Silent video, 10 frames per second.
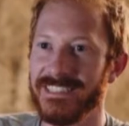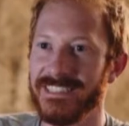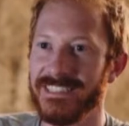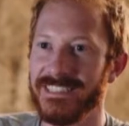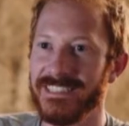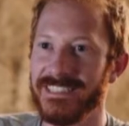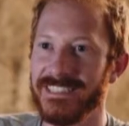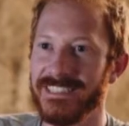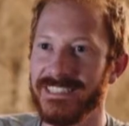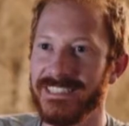
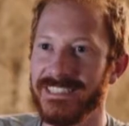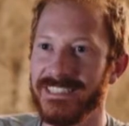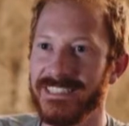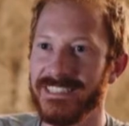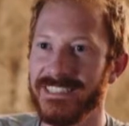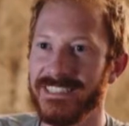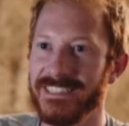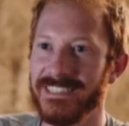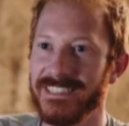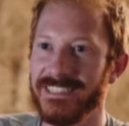
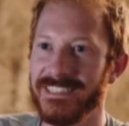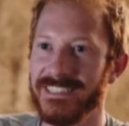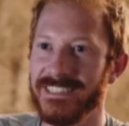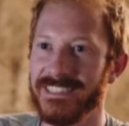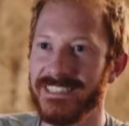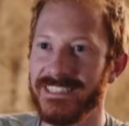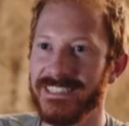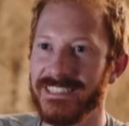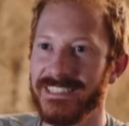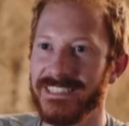
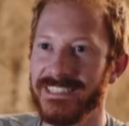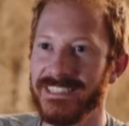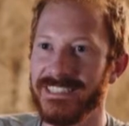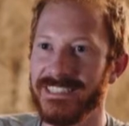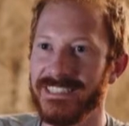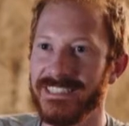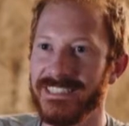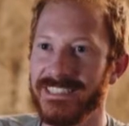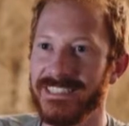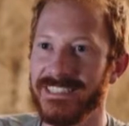
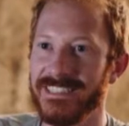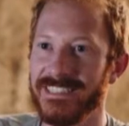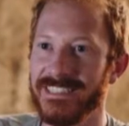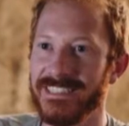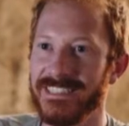(not speaking)